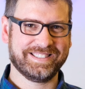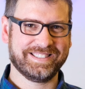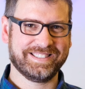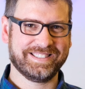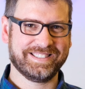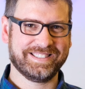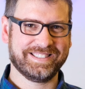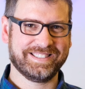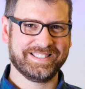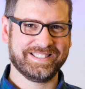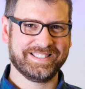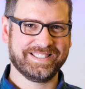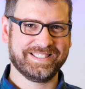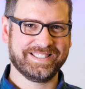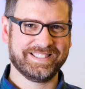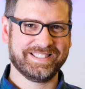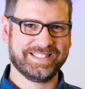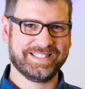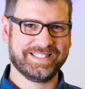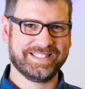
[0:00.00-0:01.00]

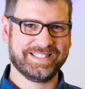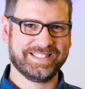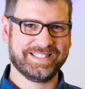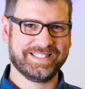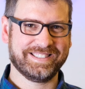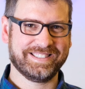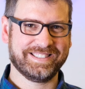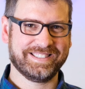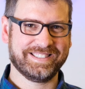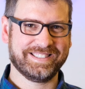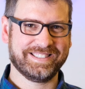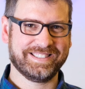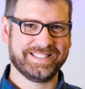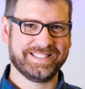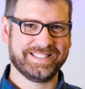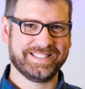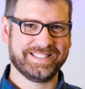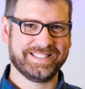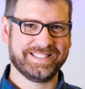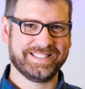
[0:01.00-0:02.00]

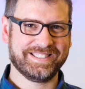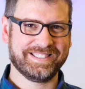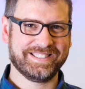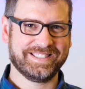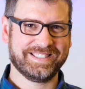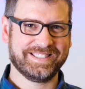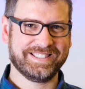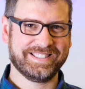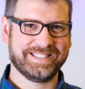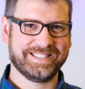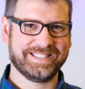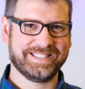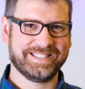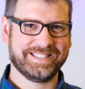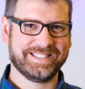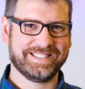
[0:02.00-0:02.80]
The face doesn't move, so there is nothing to read.